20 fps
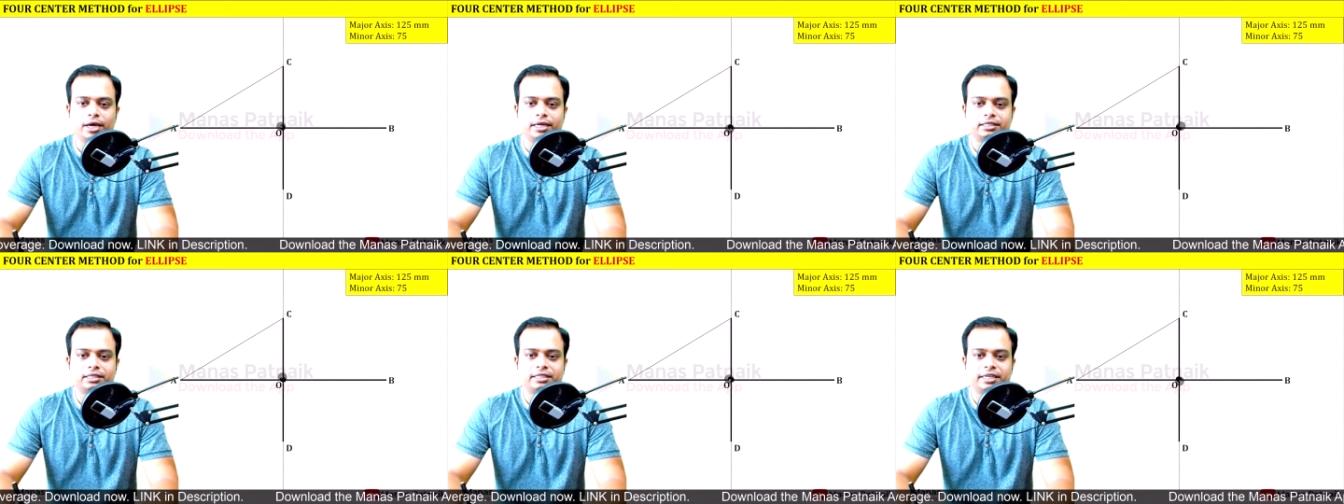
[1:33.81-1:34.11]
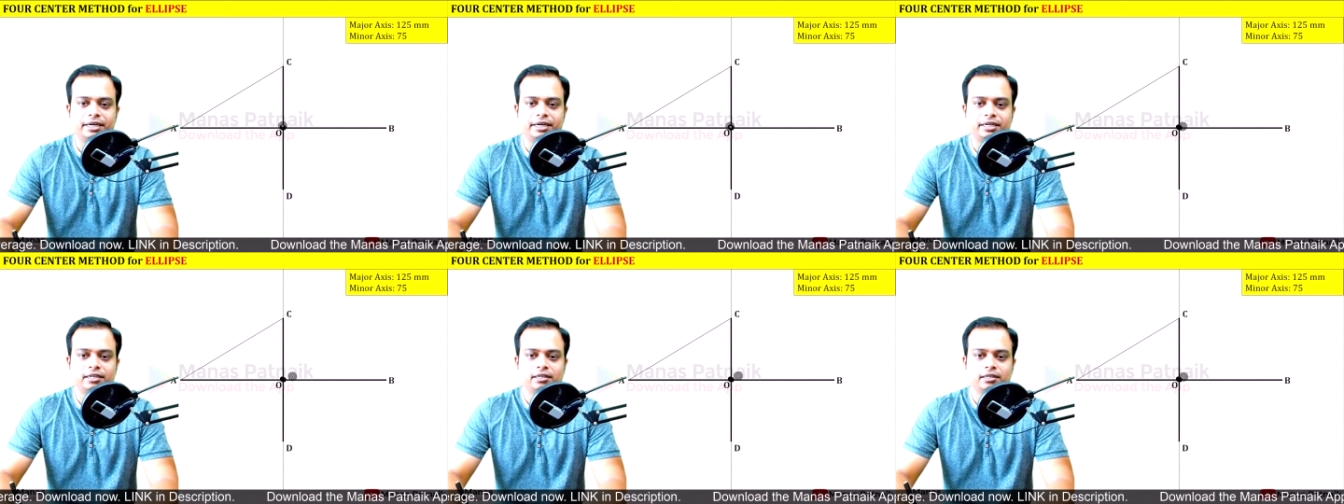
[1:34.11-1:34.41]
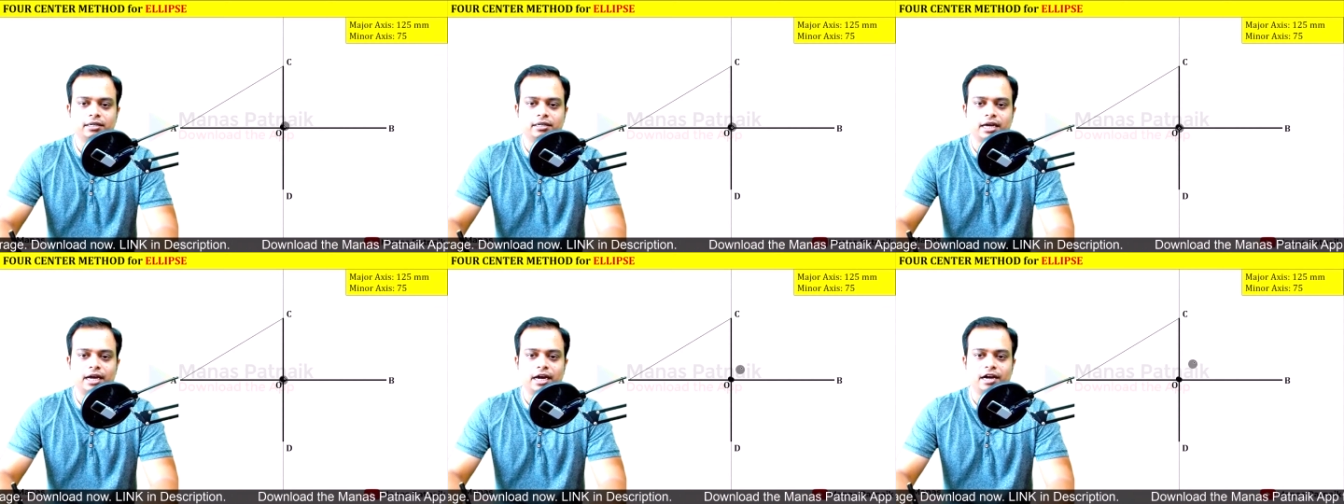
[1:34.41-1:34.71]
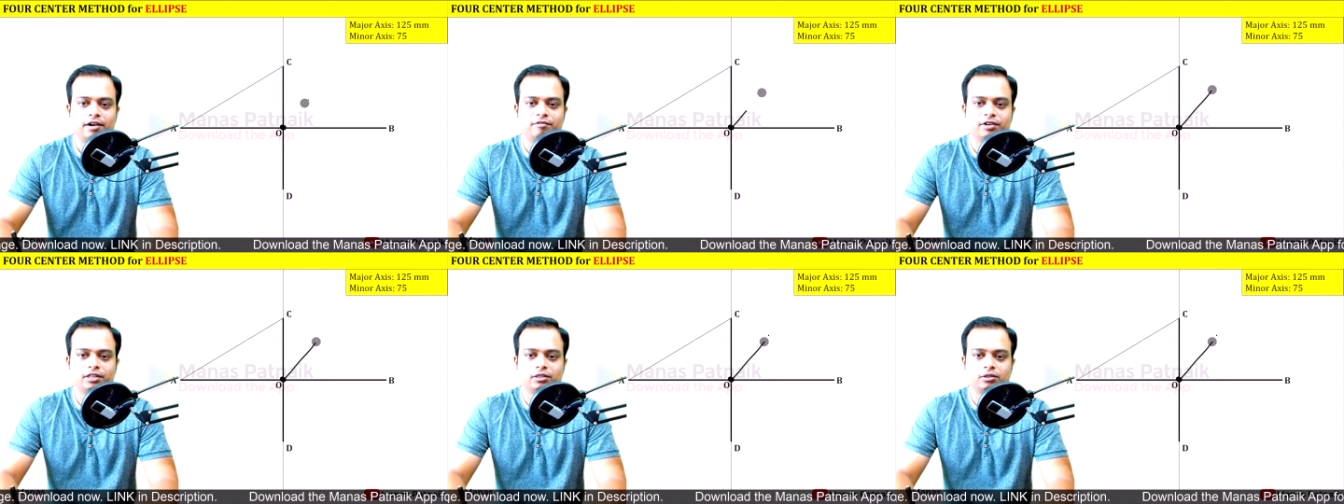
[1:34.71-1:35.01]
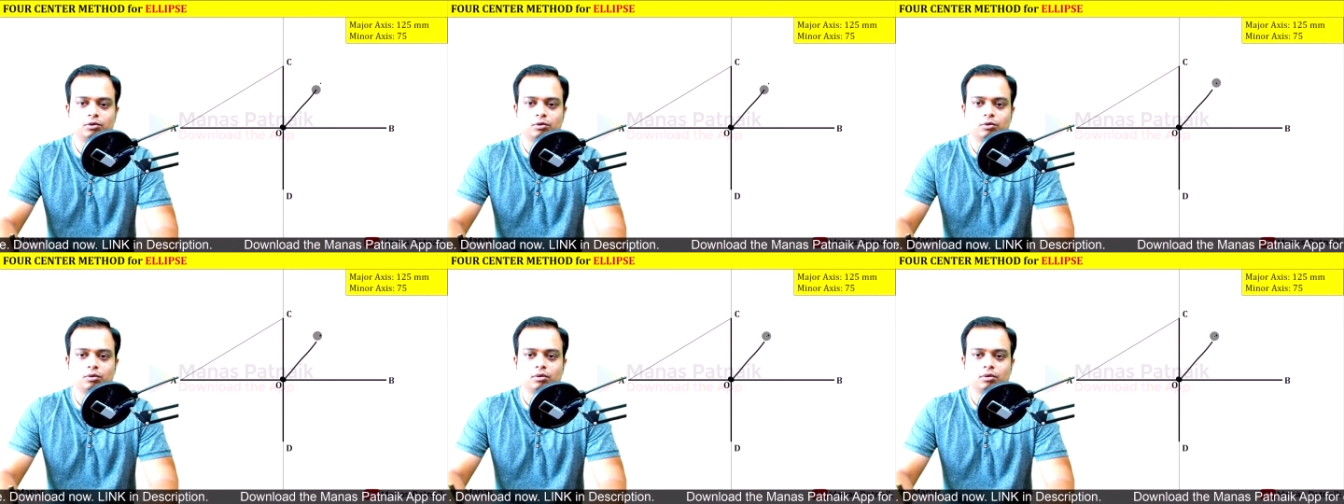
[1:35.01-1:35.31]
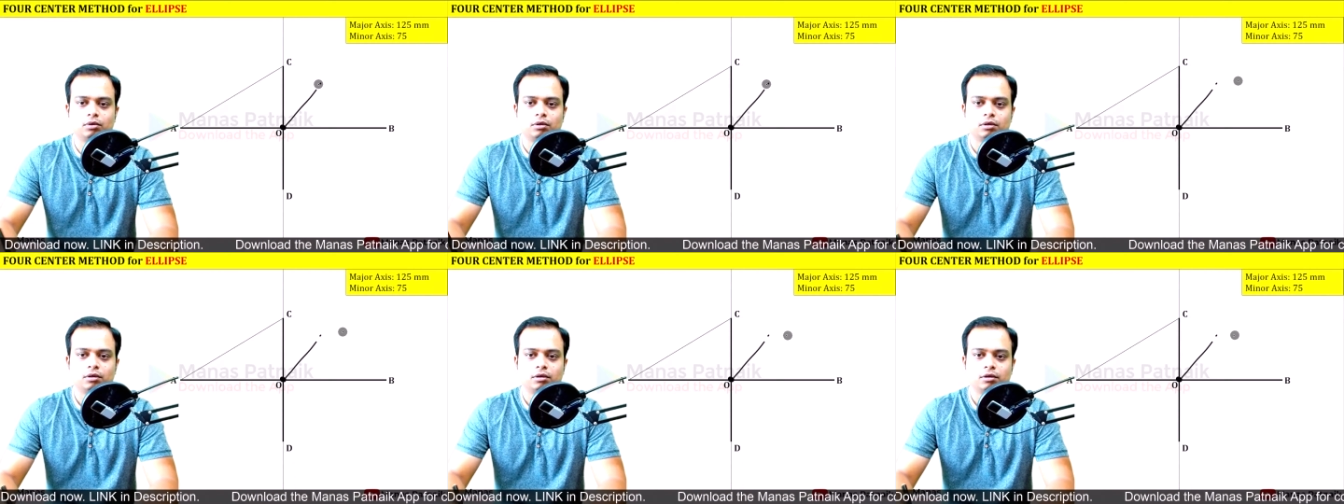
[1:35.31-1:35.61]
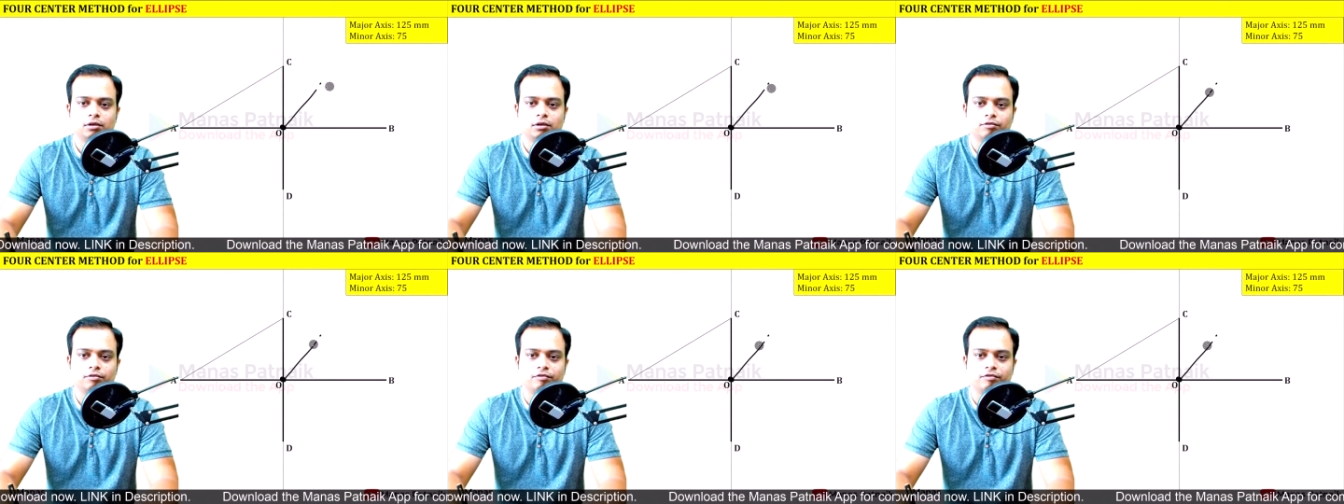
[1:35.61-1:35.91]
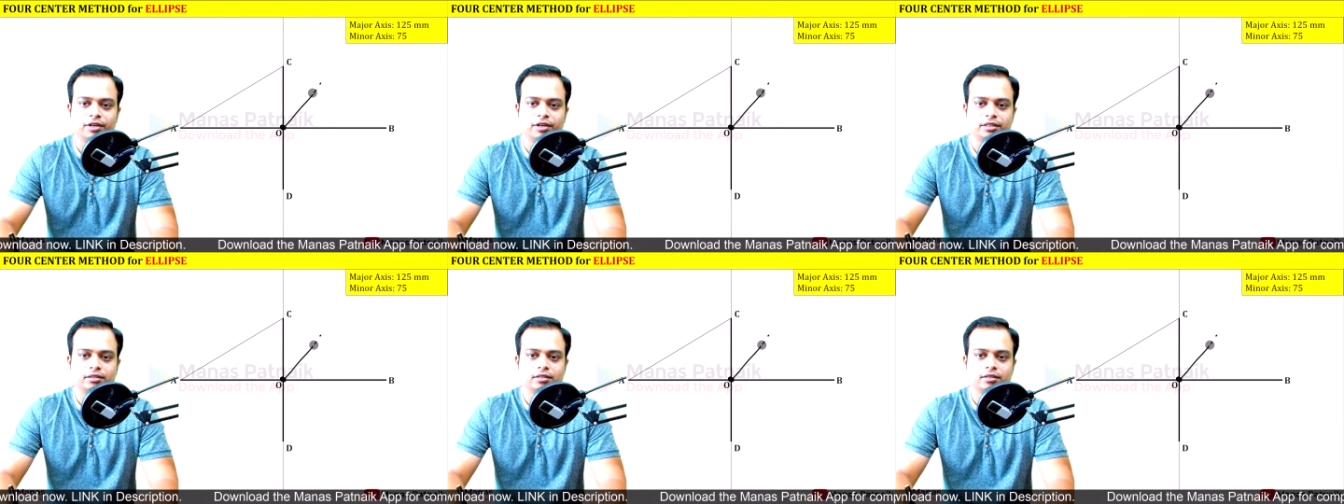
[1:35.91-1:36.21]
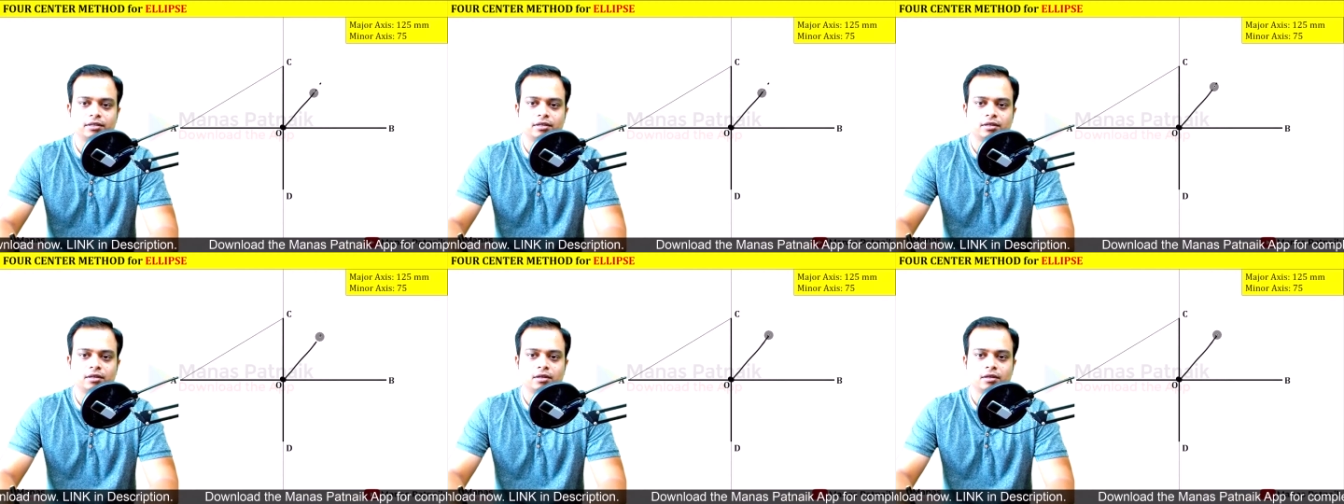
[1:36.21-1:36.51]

as center and with with